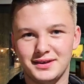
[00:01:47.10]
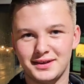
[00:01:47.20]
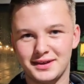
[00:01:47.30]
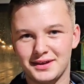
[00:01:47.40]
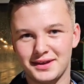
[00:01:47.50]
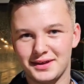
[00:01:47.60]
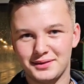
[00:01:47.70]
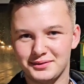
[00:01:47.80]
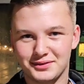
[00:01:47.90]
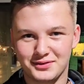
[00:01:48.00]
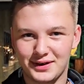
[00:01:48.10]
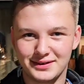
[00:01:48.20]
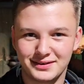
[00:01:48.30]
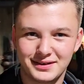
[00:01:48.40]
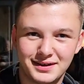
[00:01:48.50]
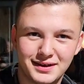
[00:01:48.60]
No, it's going to be mad.